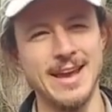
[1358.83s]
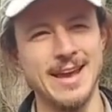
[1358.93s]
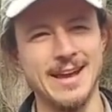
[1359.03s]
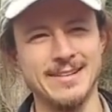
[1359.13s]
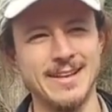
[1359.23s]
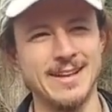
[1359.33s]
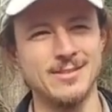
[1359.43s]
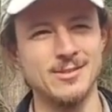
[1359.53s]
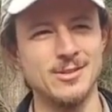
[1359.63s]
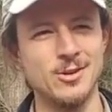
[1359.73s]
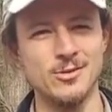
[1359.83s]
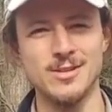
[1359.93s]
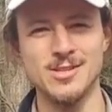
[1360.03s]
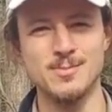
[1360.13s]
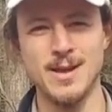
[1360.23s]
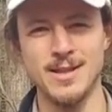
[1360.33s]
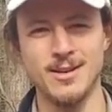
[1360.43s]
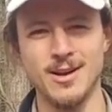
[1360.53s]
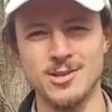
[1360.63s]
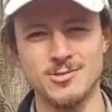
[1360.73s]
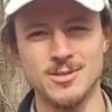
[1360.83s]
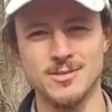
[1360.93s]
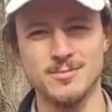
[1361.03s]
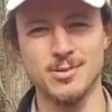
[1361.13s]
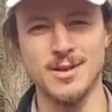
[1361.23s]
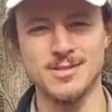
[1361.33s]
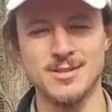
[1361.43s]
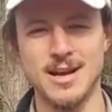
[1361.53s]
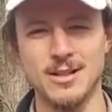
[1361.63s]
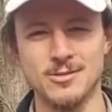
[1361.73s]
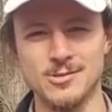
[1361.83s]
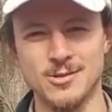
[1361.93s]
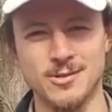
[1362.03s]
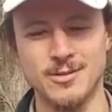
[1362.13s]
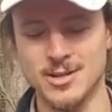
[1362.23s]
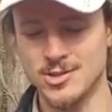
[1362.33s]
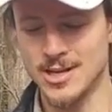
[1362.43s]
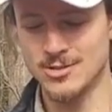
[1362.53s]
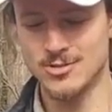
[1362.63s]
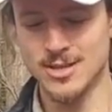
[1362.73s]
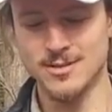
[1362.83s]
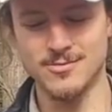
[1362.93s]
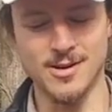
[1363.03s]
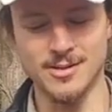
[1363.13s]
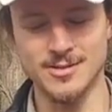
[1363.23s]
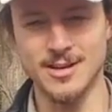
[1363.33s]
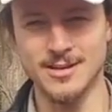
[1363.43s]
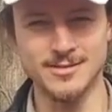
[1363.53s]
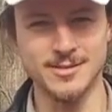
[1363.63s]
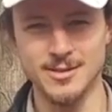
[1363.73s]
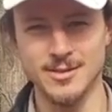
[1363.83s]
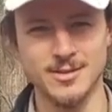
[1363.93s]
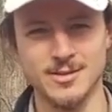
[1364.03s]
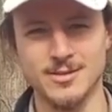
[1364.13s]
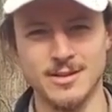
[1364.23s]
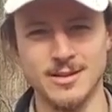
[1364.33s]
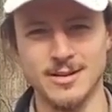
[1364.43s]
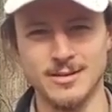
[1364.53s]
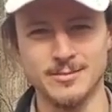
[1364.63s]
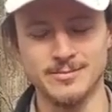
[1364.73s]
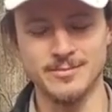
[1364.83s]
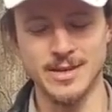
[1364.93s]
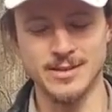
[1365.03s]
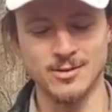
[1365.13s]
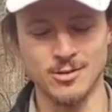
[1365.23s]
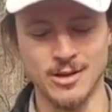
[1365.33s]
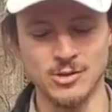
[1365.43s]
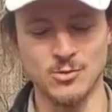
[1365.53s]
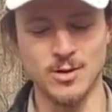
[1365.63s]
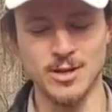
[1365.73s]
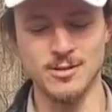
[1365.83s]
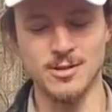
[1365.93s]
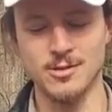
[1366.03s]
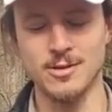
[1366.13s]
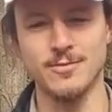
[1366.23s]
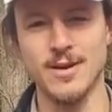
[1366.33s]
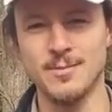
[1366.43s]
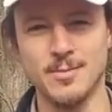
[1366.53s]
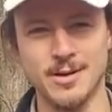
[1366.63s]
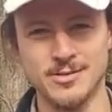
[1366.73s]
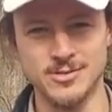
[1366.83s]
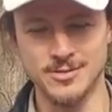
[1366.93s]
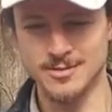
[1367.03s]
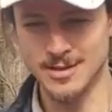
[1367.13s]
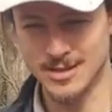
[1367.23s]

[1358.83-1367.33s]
and you don't need to spend $100+ on a rain jacket. Just get the Frog Tog, and they're like $20 to $35, and